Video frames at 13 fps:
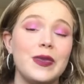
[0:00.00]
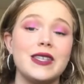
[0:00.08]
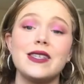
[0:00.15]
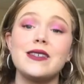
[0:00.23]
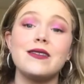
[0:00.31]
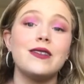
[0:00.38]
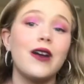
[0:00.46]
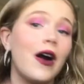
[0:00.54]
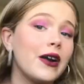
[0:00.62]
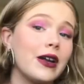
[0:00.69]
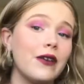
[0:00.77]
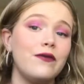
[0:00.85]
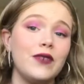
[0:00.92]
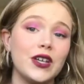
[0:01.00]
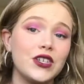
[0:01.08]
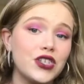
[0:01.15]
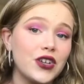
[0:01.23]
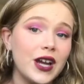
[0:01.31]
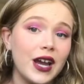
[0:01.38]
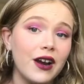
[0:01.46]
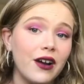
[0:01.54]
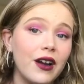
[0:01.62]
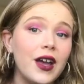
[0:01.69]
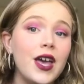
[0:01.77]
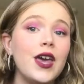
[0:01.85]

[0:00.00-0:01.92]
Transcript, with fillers: This is not going to fix your hair.